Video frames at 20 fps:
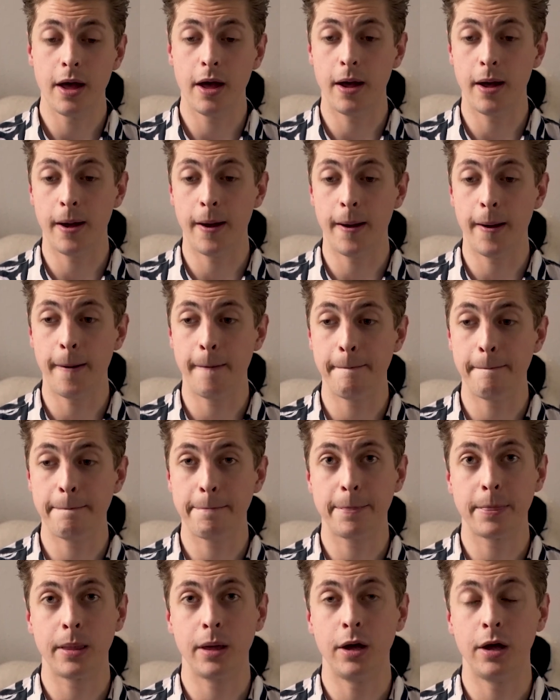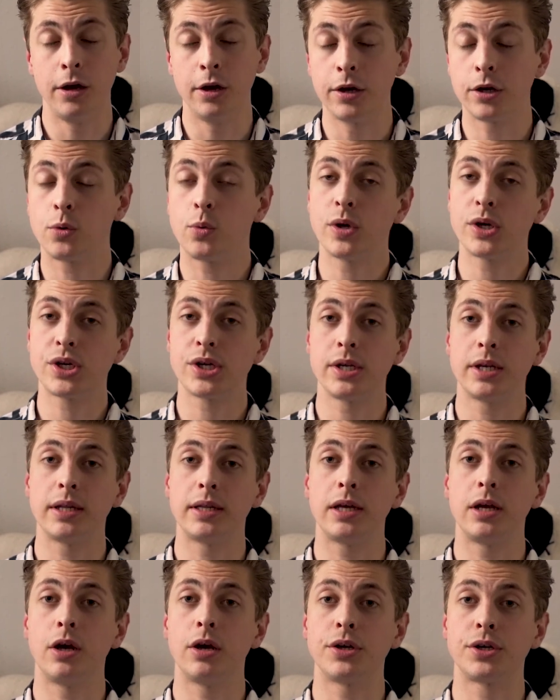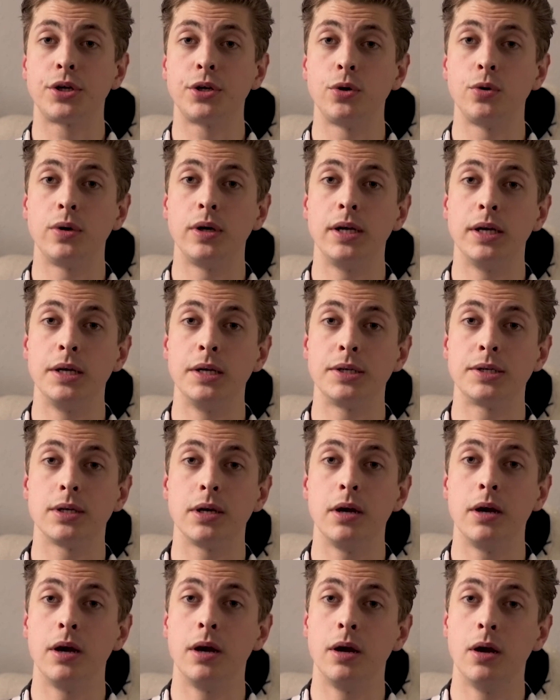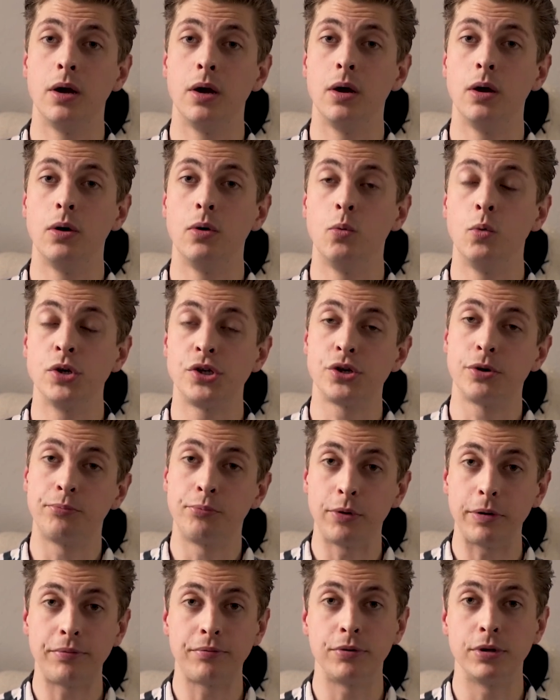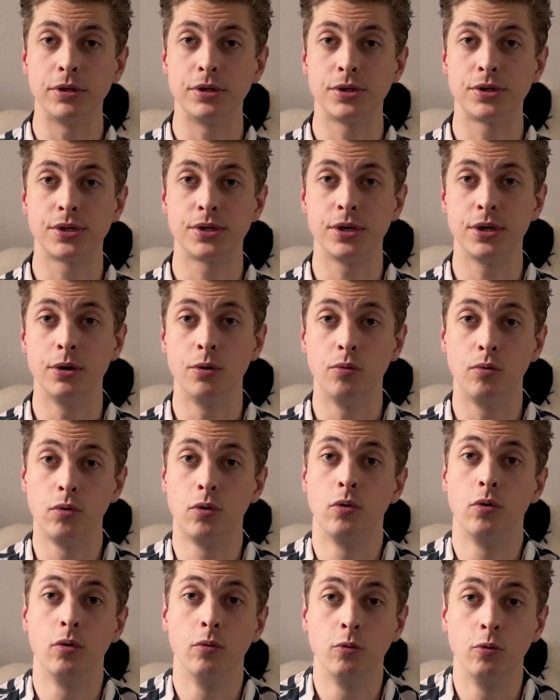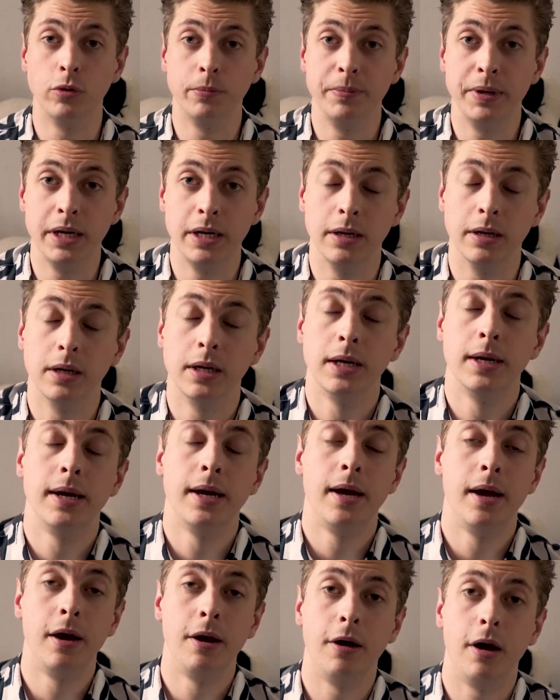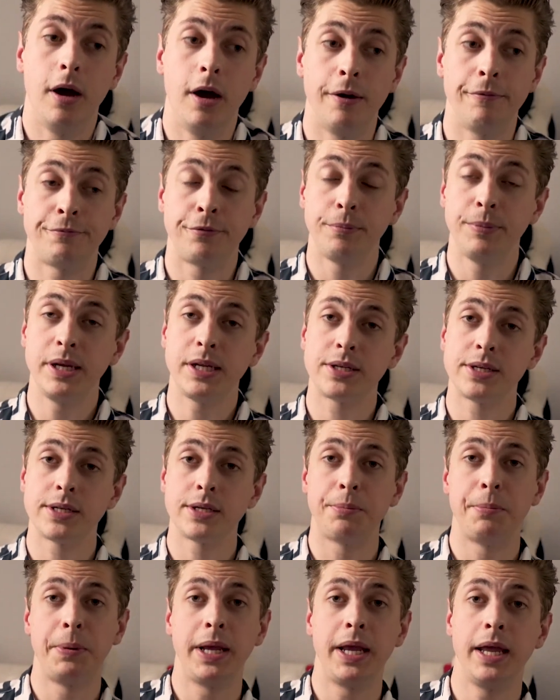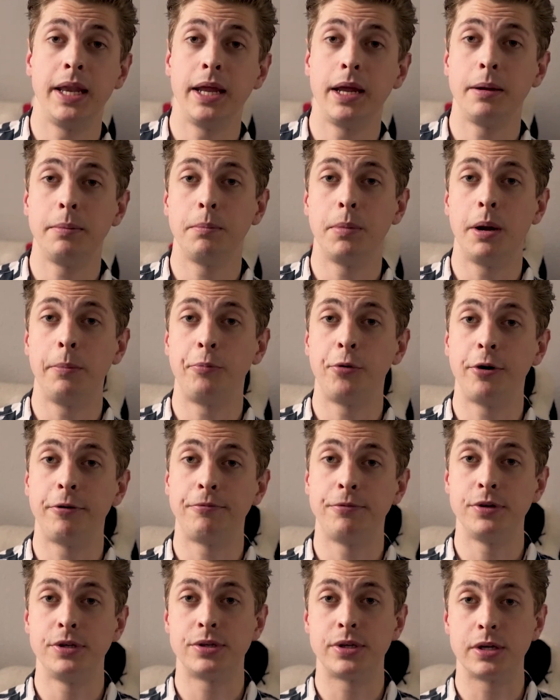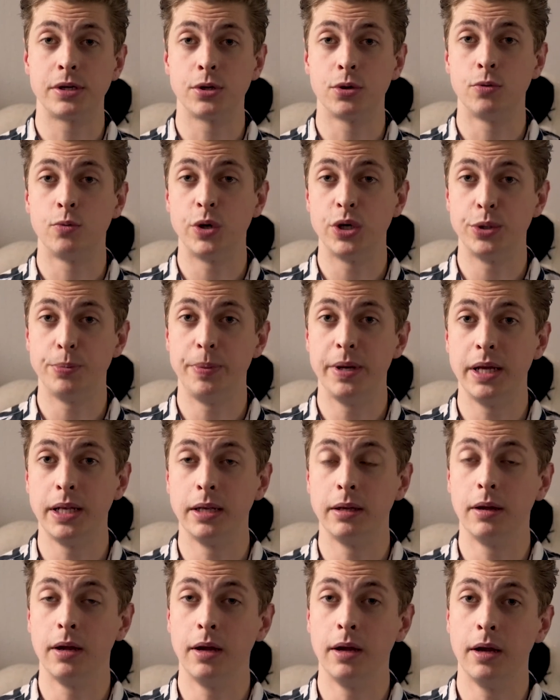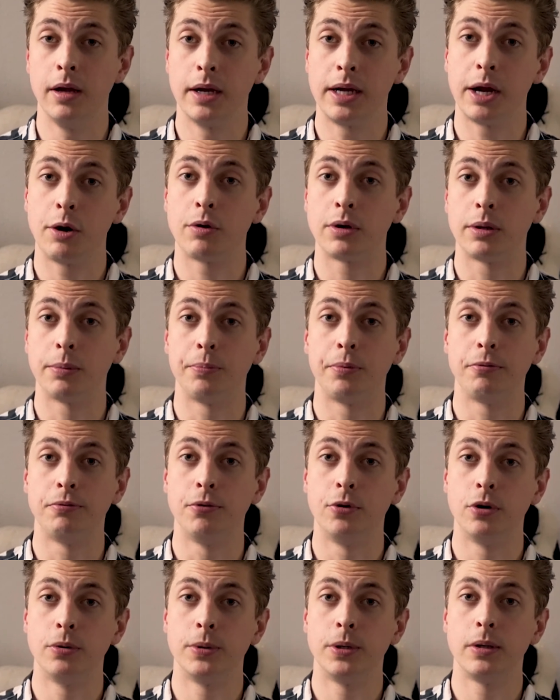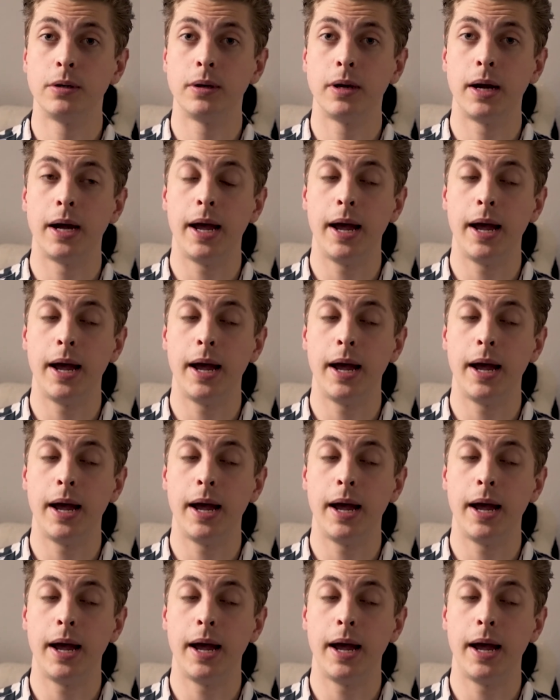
Another question that they ask you is what your preference role would be. For me, since the beginning, my preference has always been character performer.